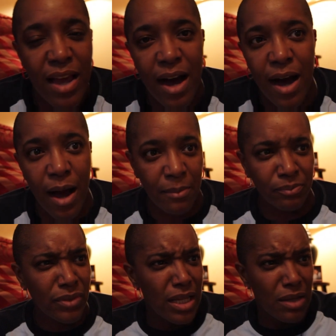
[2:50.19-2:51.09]

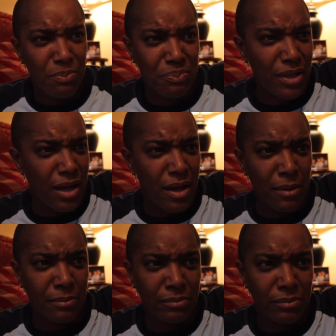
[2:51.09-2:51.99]
Um,
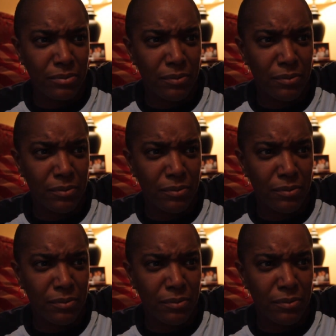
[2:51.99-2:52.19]
um,